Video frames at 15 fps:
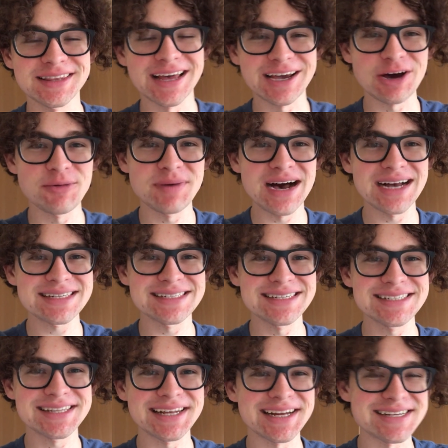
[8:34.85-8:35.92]
Lego
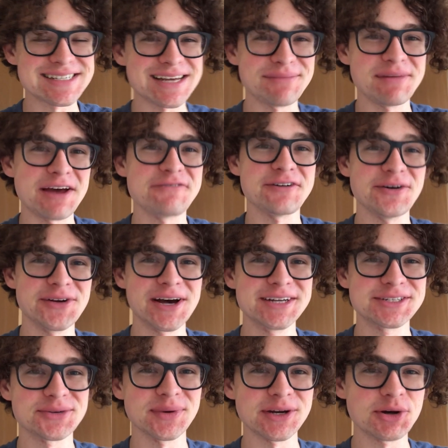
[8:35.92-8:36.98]
boxes that I set my phone
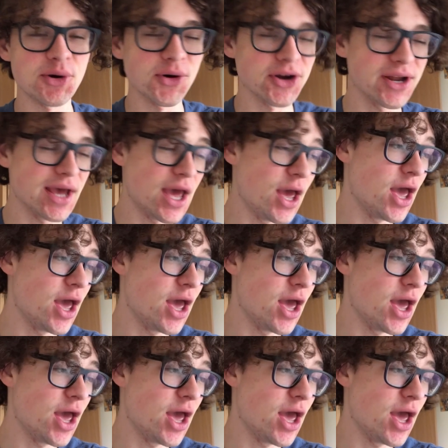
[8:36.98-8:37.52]
on to record,